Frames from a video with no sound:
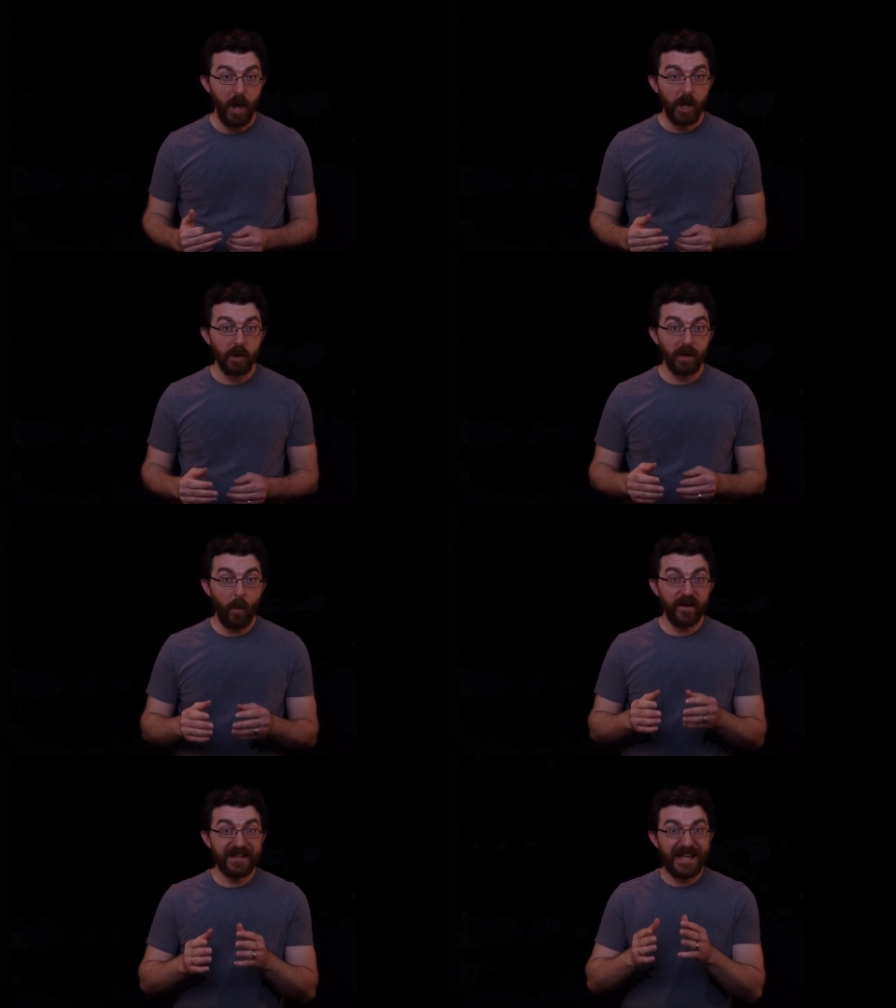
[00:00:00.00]
You're
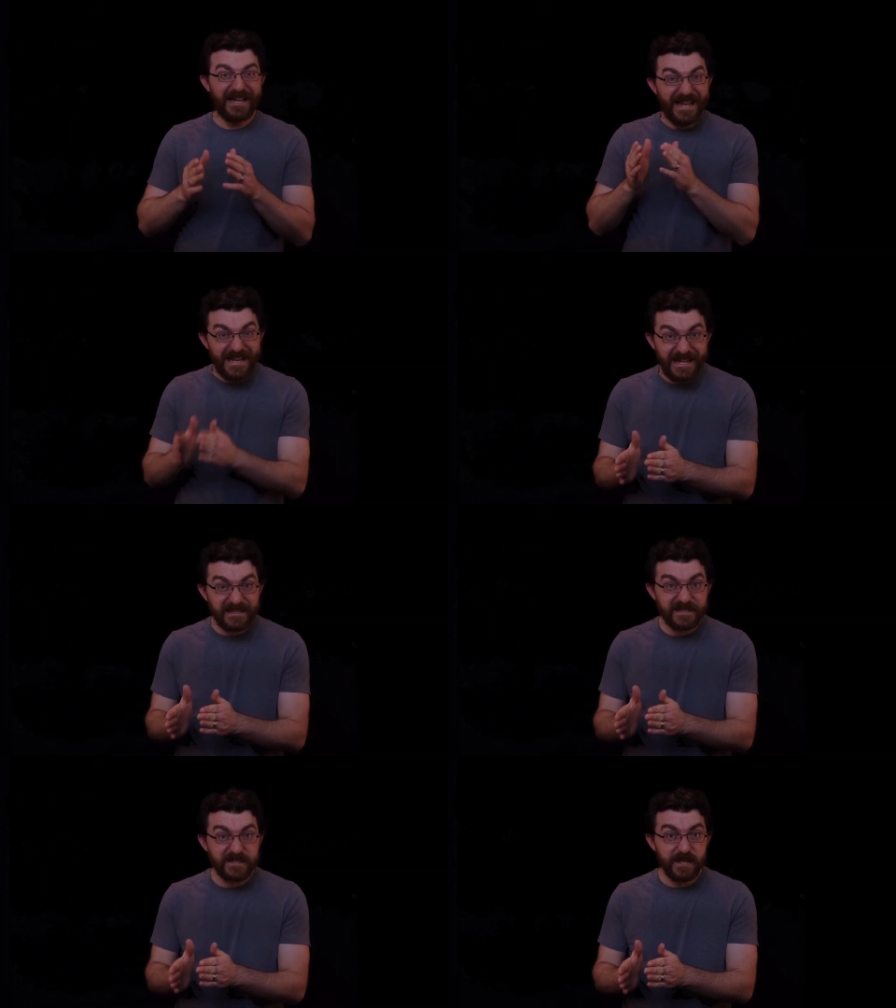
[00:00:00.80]
going to get
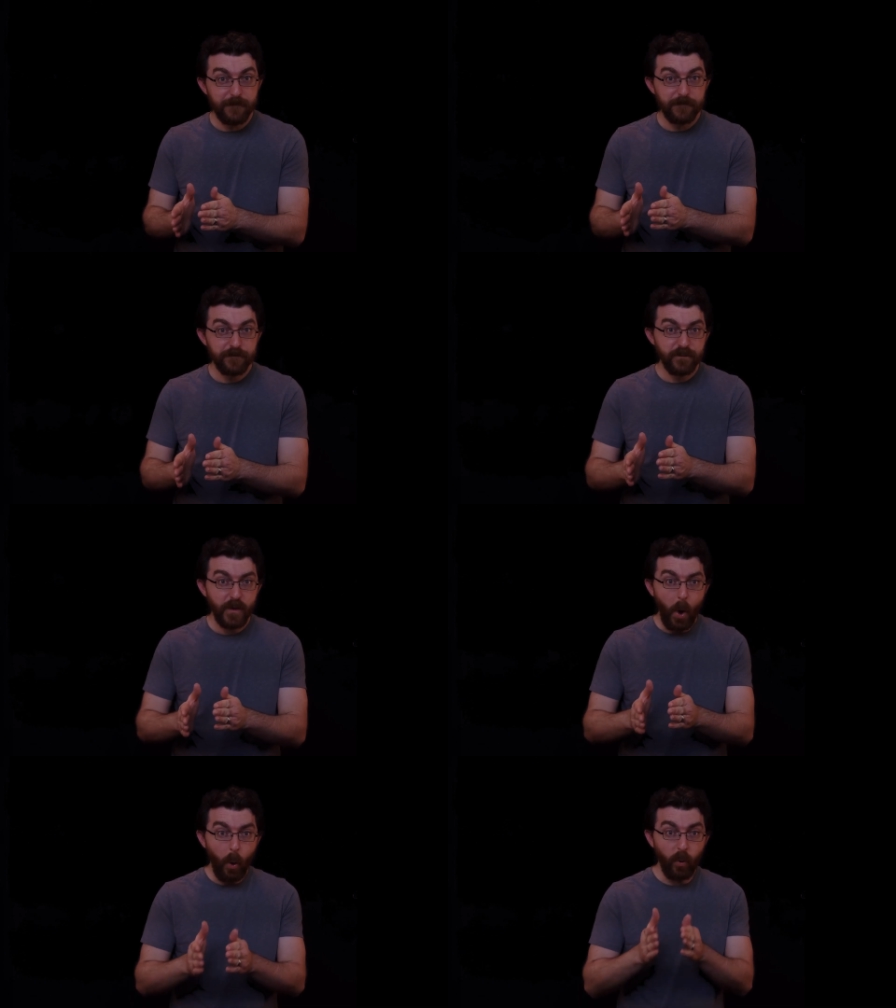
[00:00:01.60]
idiots
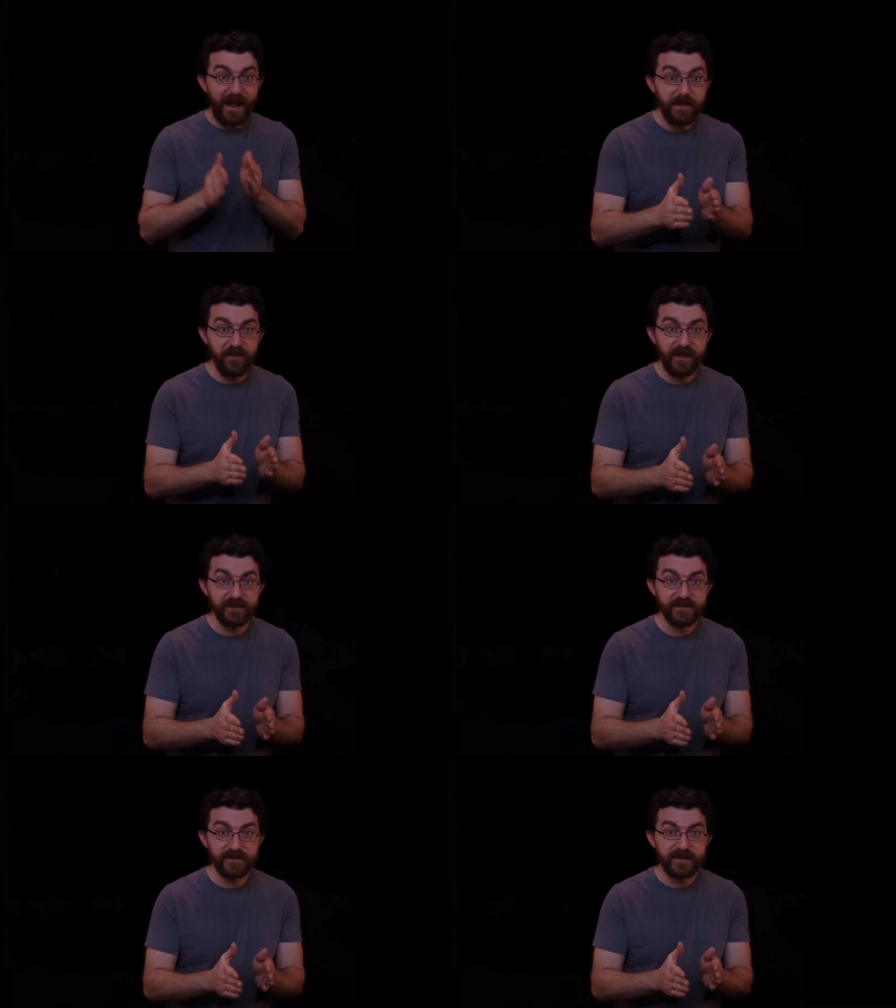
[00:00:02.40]
or
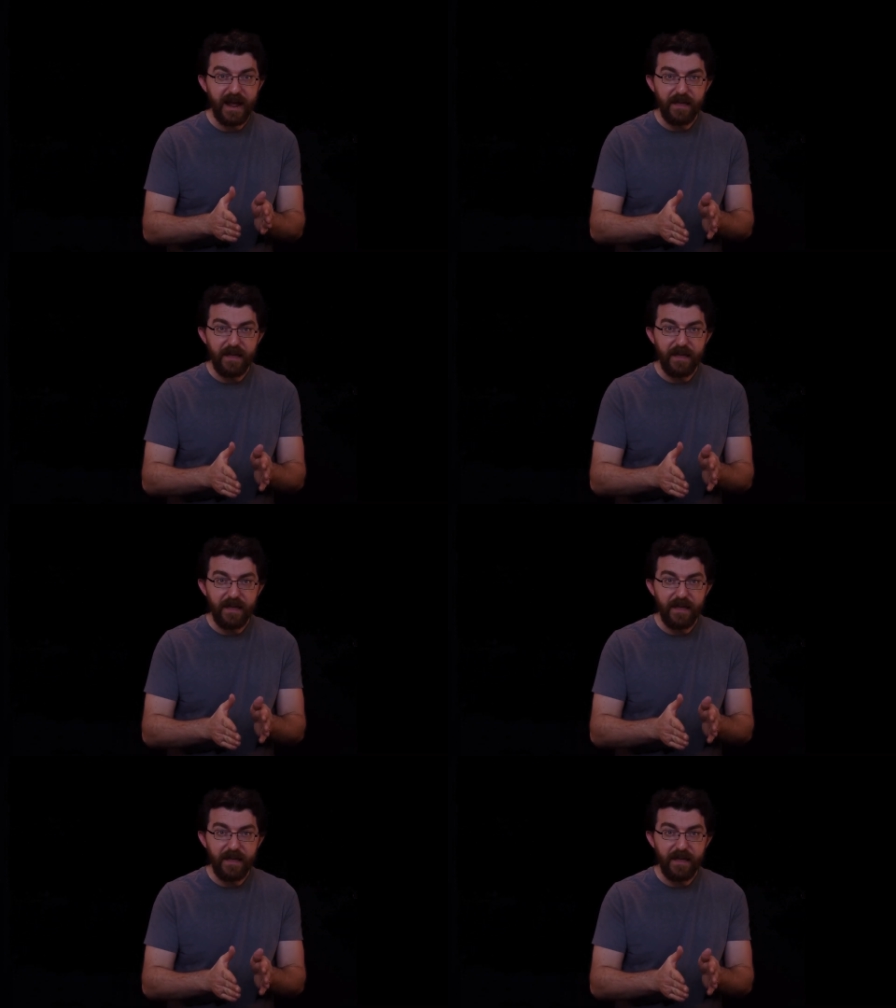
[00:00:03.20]
atheists,